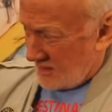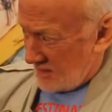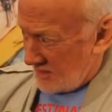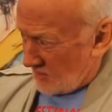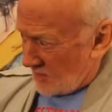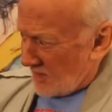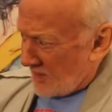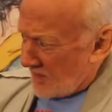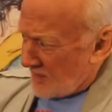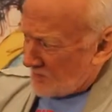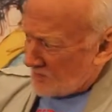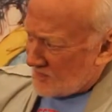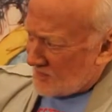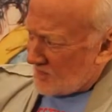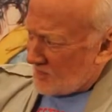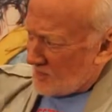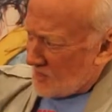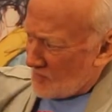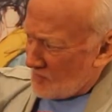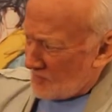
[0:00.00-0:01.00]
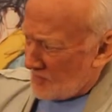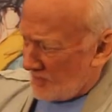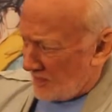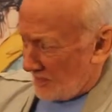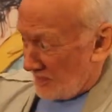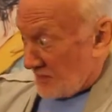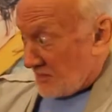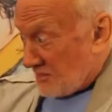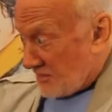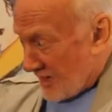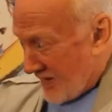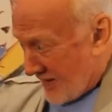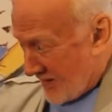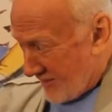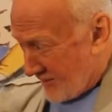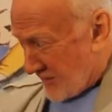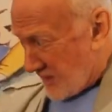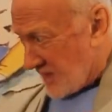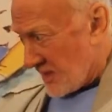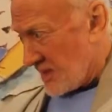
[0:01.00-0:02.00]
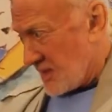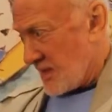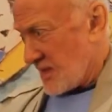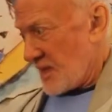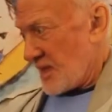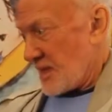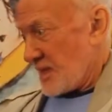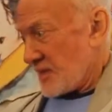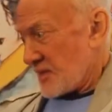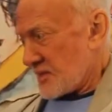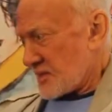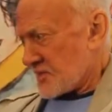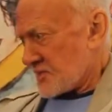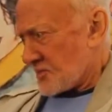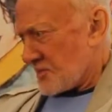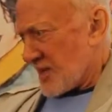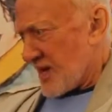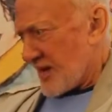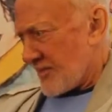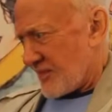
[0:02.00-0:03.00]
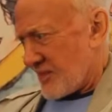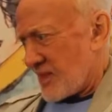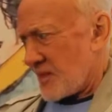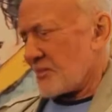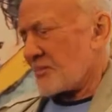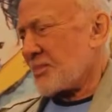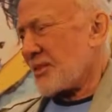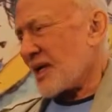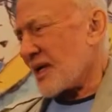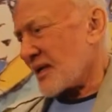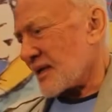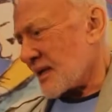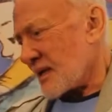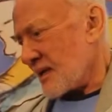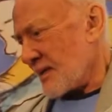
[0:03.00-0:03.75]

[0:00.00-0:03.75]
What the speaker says: What keeps the moon there? Gravity. There's gravity. But